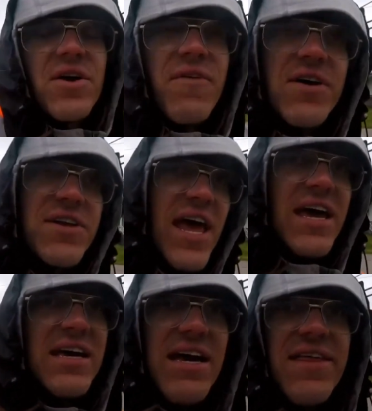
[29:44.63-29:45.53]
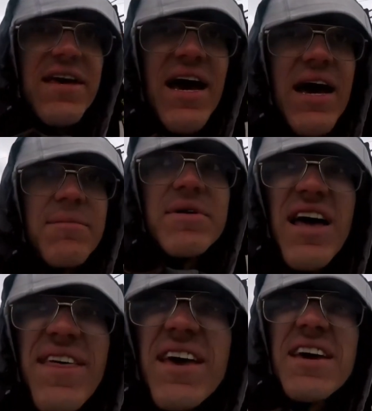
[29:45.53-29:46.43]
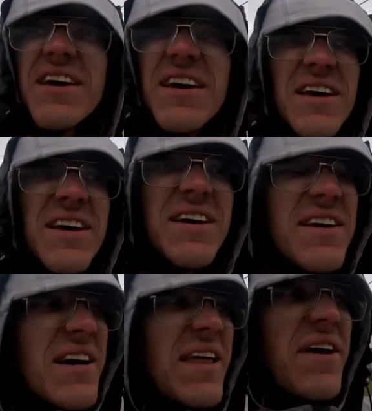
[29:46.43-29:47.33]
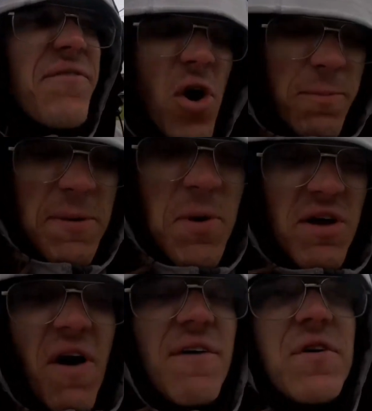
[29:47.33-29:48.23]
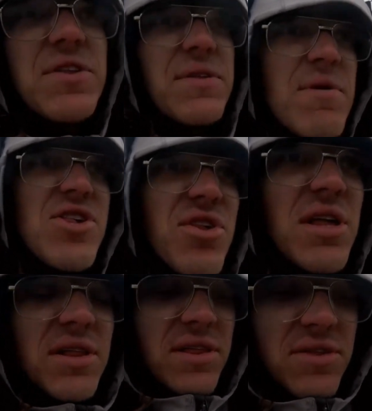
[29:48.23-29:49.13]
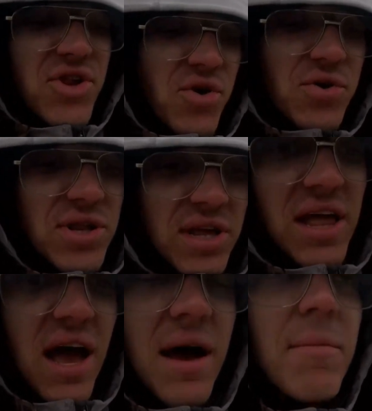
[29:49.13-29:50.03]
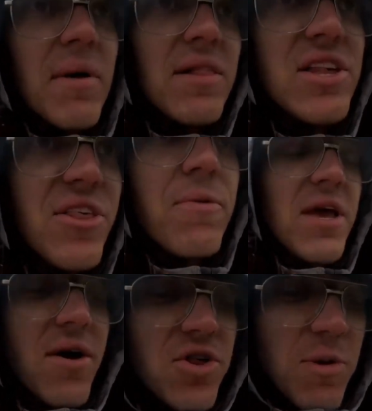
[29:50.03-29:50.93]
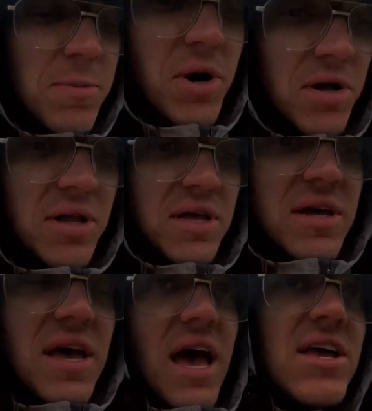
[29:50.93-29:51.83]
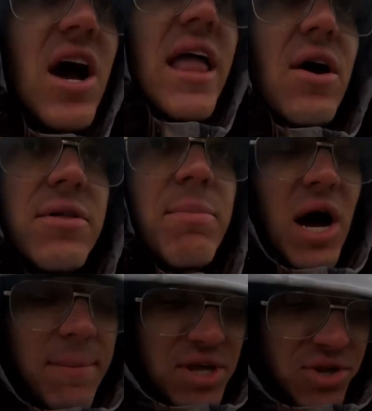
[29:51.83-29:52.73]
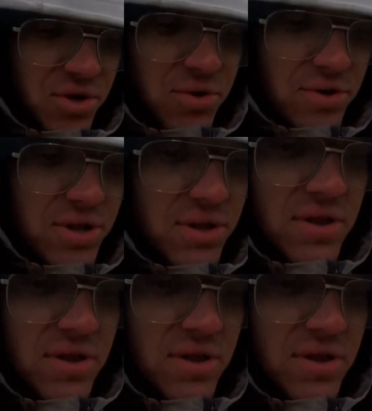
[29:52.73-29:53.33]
so far today, I think um, I think I think four people have offered me sh shoes, and um, at least three of those people had gone out and bought me shoes.